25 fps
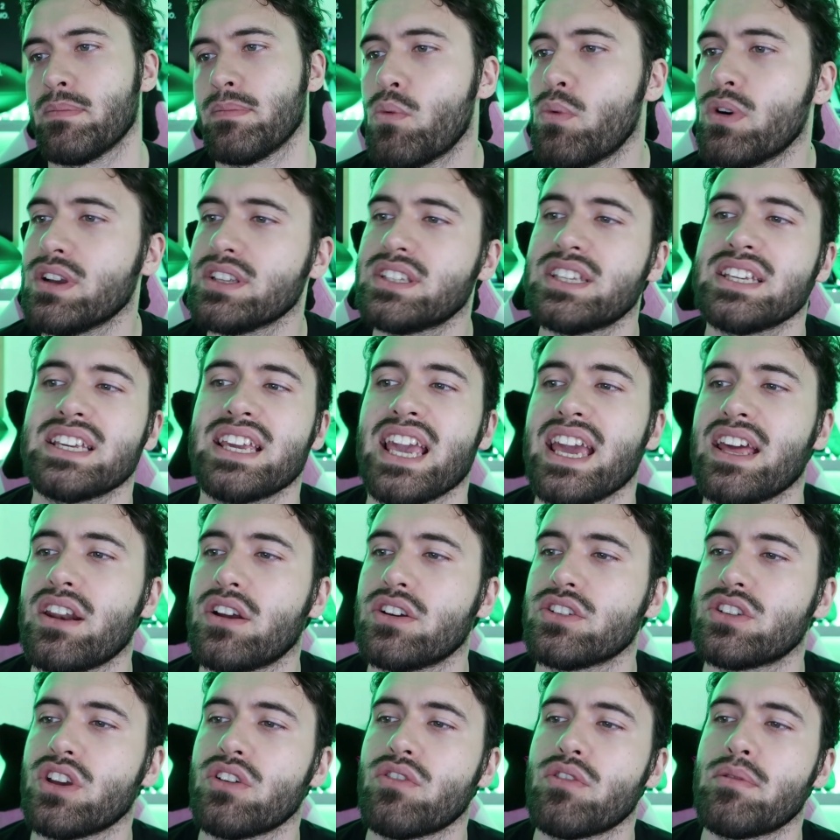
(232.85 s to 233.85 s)
And once again,
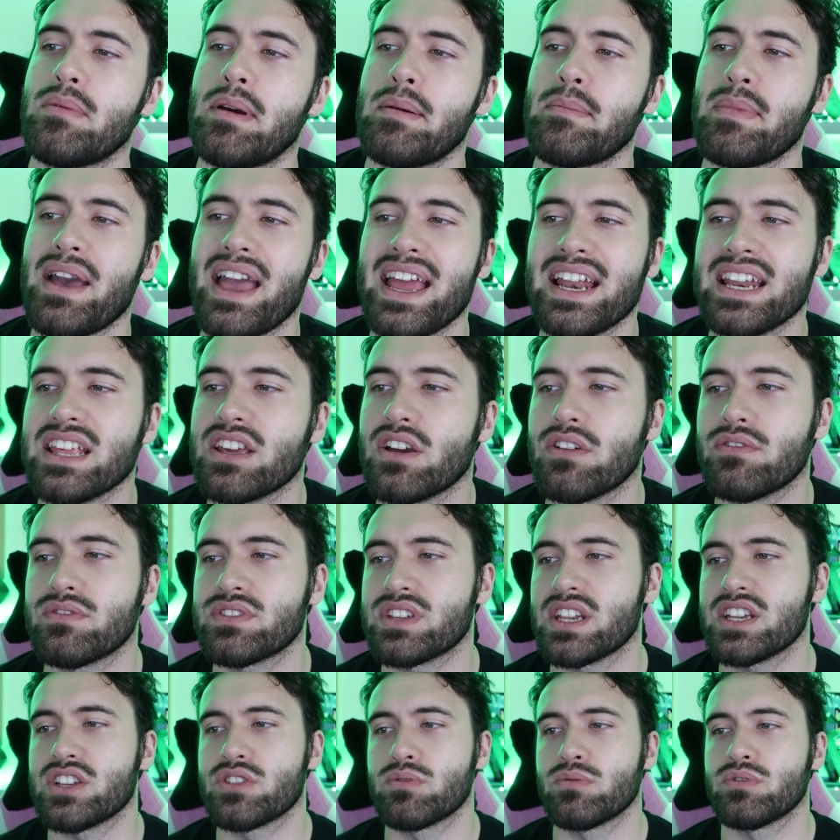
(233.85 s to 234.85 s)
I don't remember any
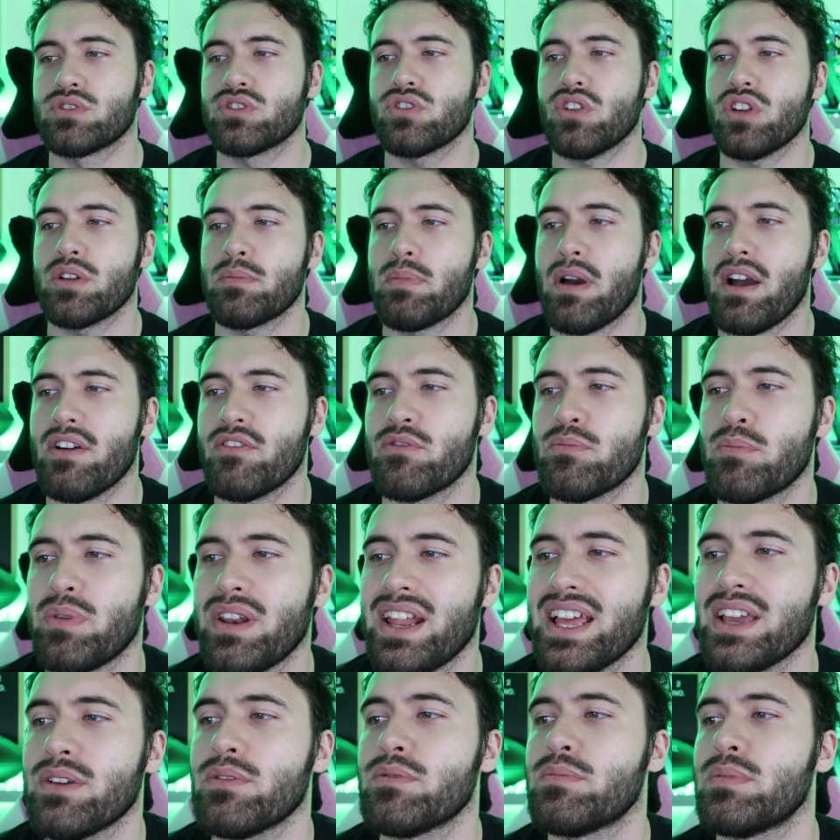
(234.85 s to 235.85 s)
conversation with John apart from
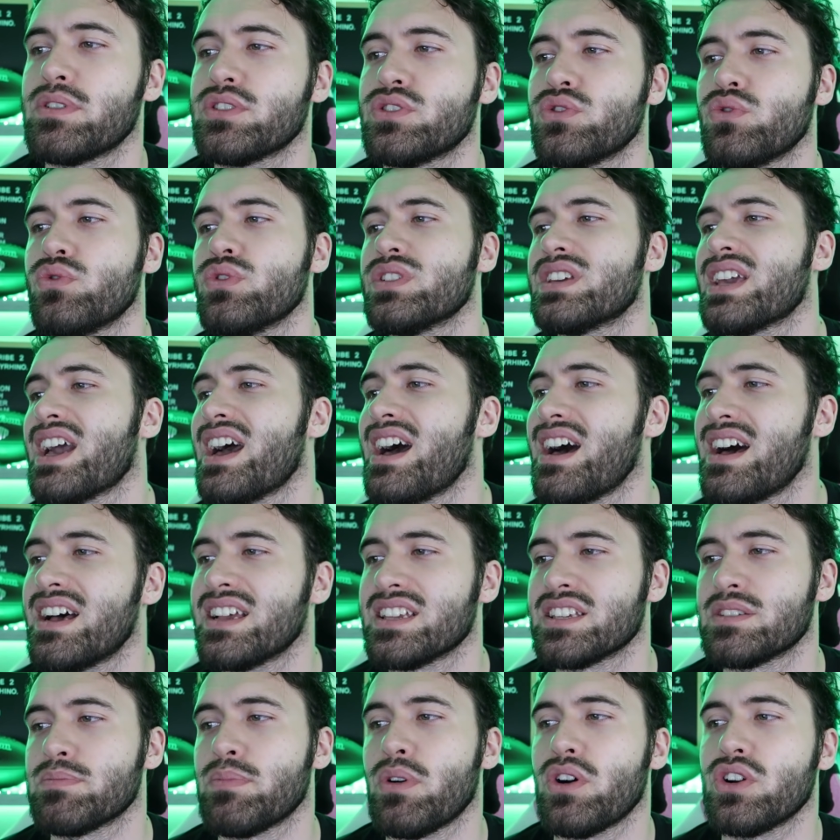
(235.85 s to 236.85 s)
playing with my toy
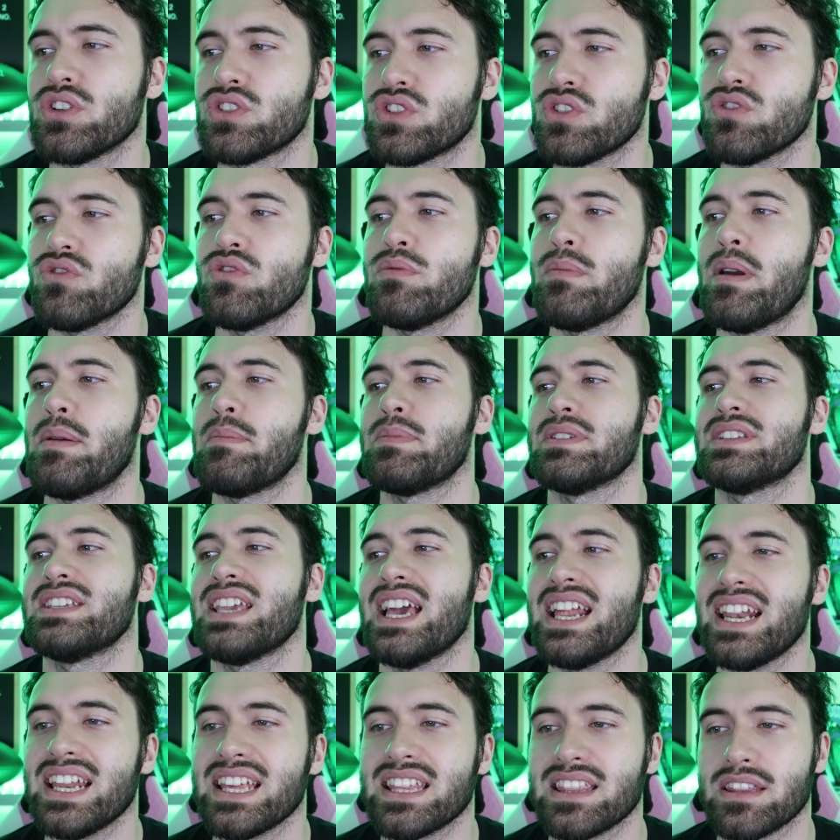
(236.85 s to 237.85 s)
cars, but I do remember
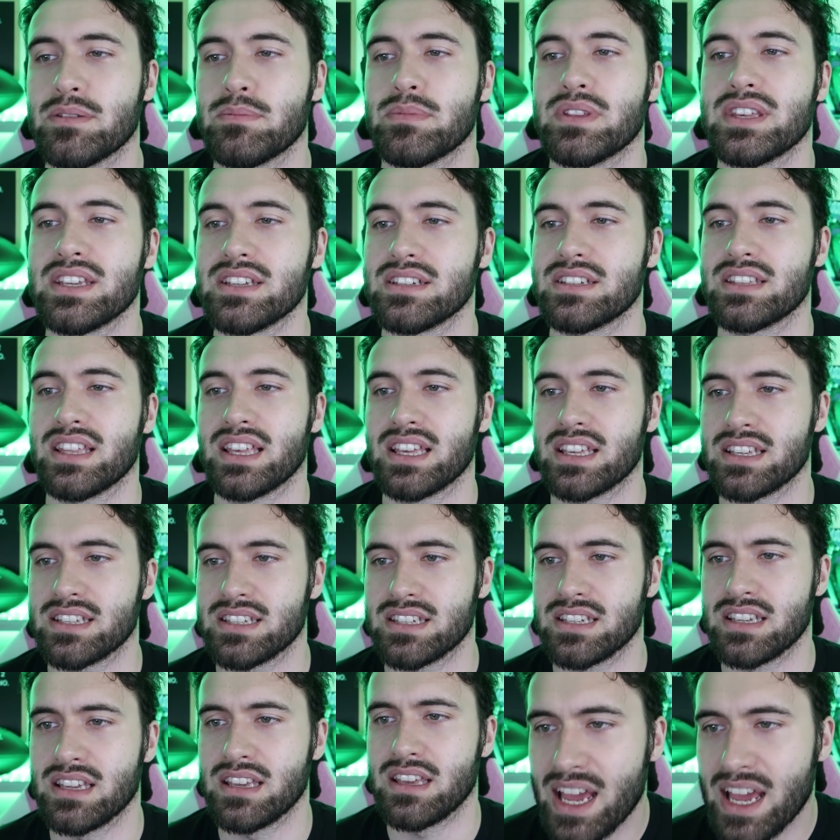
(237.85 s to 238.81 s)
telling them these things.